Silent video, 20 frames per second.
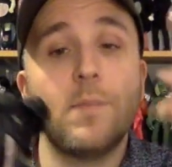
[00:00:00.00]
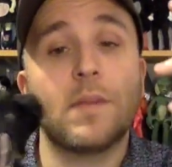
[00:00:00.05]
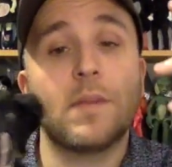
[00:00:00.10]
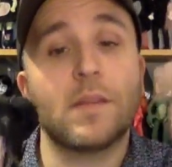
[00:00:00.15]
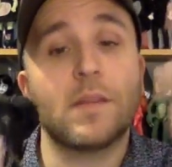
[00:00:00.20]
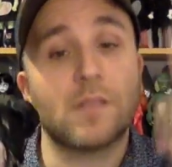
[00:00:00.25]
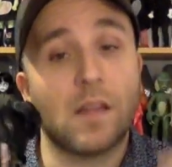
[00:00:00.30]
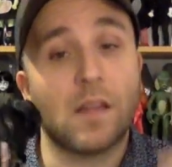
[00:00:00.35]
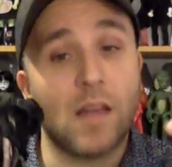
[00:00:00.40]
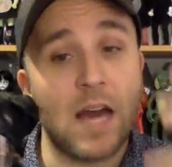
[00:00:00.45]
but
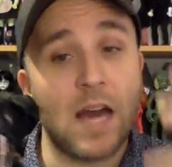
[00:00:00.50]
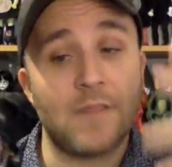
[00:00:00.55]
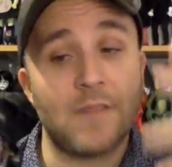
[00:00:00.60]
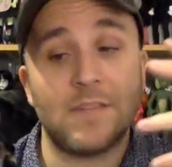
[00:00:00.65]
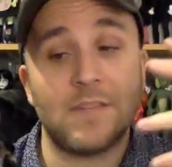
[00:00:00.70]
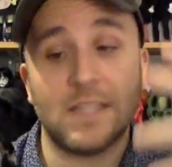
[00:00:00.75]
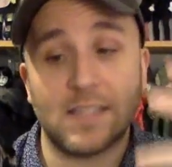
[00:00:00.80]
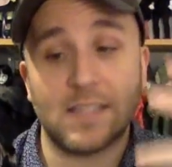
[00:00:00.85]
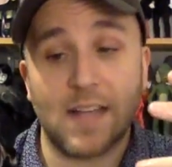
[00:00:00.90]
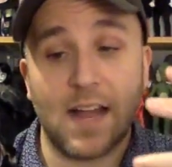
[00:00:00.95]
there's a lot of
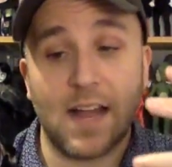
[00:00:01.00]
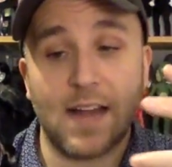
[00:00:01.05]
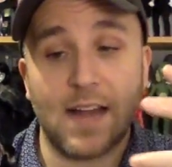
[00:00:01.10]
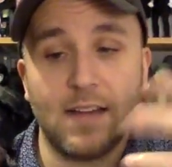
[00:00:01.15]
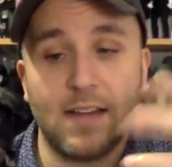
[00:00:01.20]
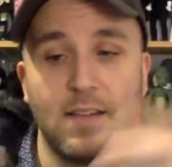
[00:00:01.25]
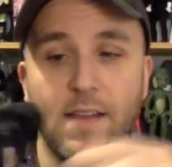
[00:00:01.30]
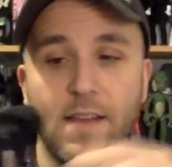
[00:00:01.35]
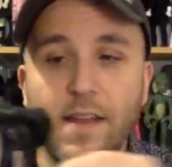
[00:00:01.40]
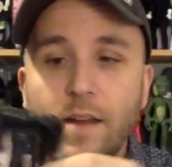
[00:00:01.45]
design
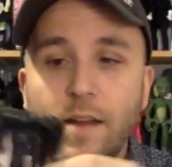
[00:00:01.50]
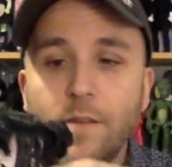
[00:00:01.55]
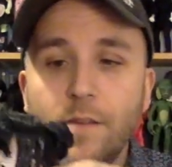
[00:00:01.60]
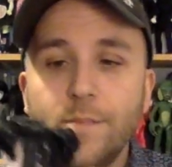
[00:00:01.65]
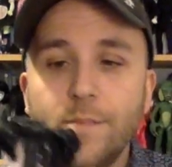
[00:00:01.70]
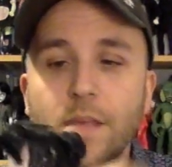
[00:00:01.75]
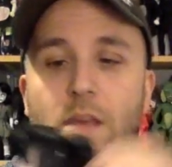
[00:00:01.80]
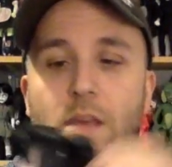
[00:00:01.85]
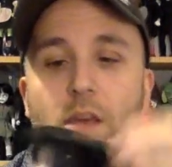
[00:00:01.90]
in the hair.